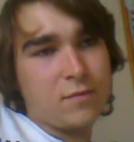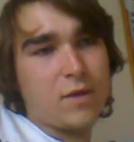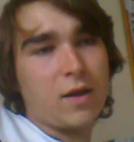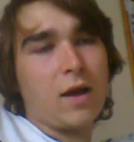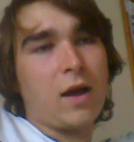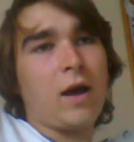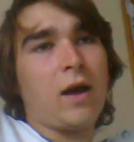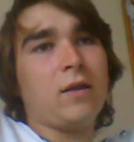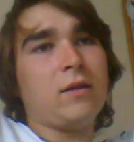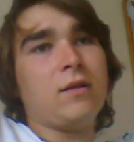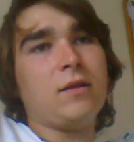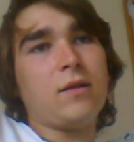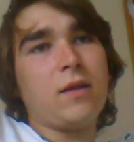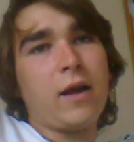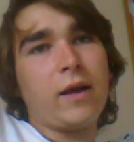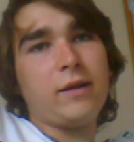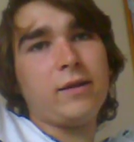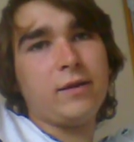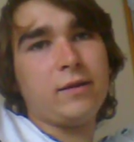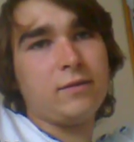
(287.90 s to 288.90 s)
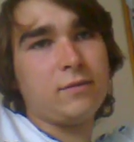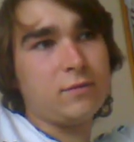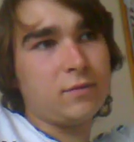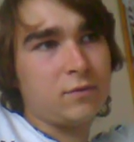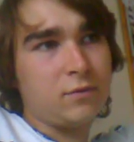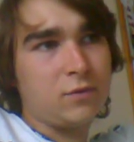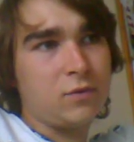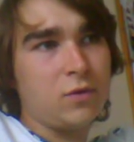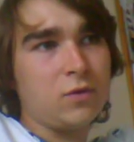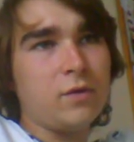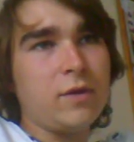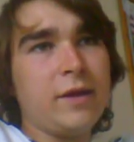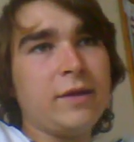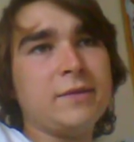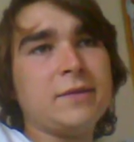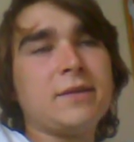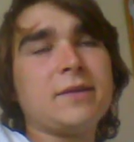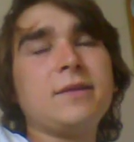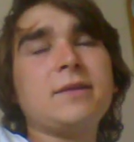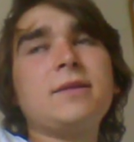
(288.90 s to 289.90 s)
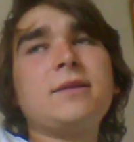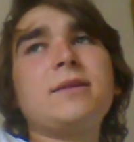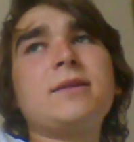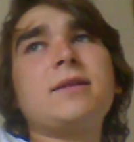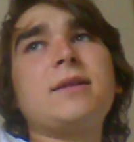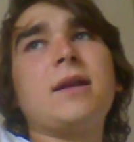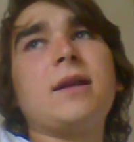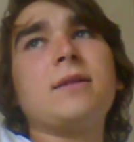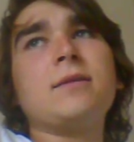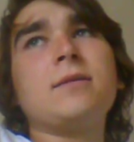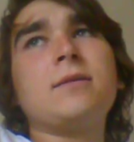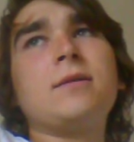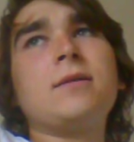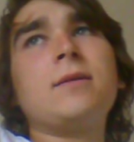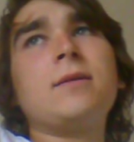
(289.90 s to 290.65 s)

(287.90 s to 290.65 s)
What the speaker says: And lighting good incense and